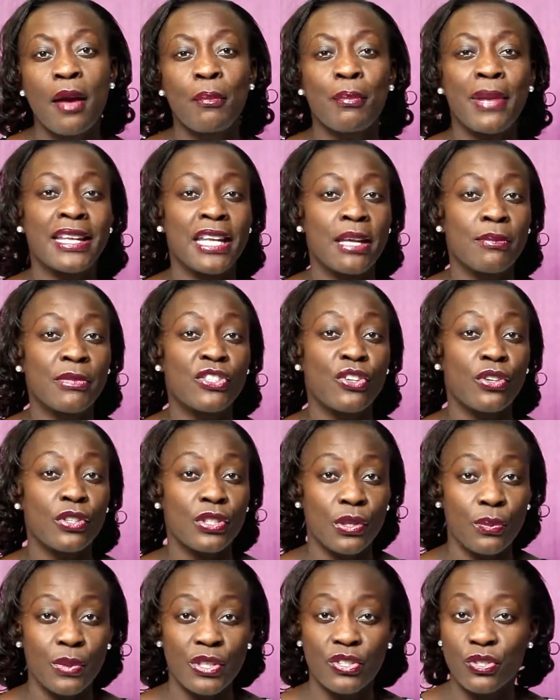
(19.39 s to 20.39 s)
My name is
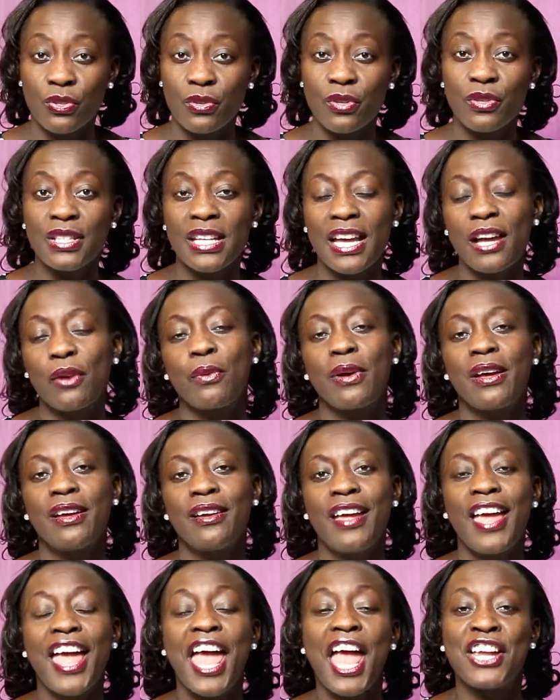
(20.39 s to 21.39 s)
Dr. Wanjiru Ndegwa,
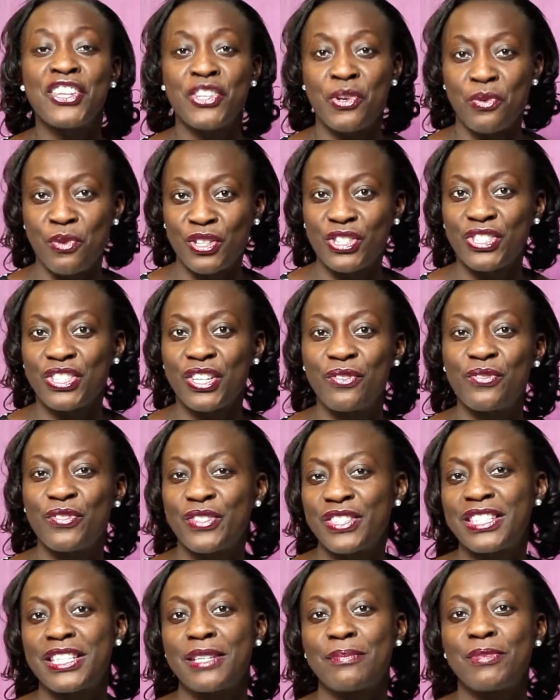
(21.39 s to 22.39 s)
and you're watching
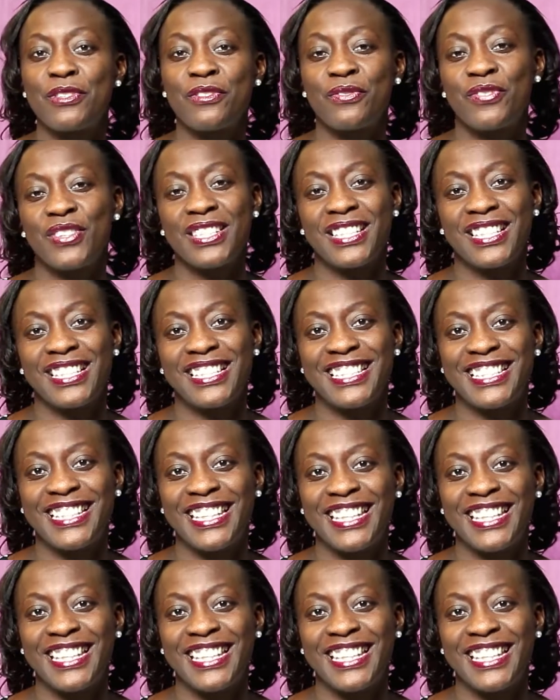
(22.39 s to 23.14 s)
Footsteps to Fertility.